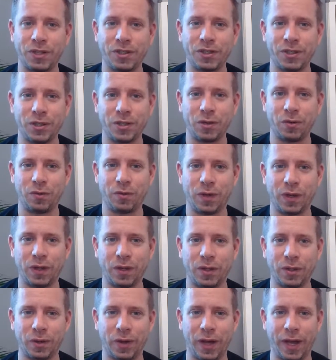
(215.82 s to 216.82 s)
Do you
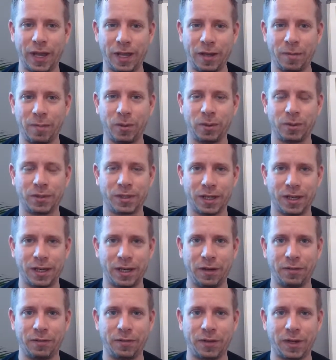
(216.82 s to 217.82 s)
feel able to
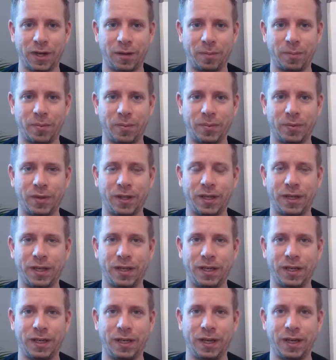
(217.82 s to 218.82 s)
lift up
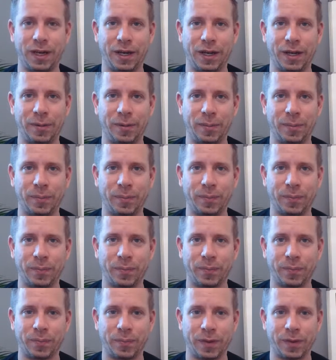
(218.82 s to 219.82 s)
the
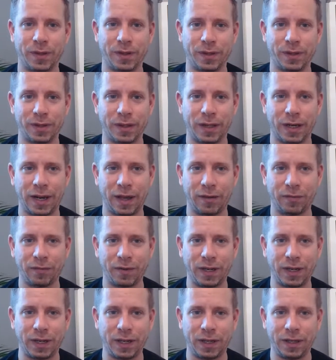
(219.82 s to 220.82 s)
left
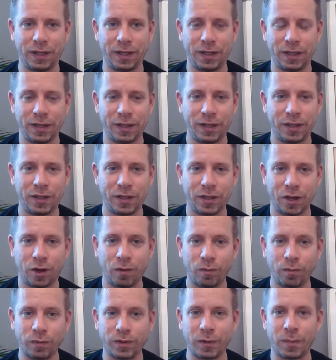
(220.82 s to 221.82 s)
knee
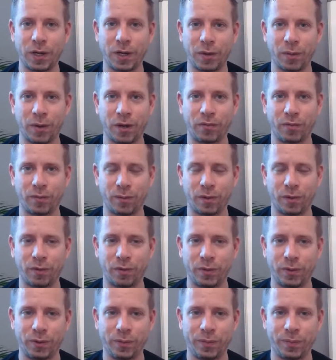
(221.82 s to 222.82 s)
comfortably away from the
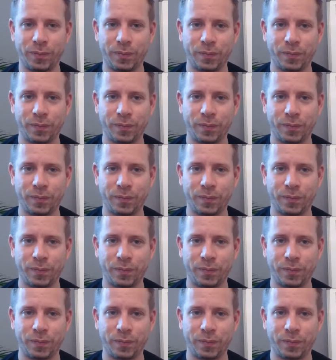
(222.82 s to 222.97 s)
floor?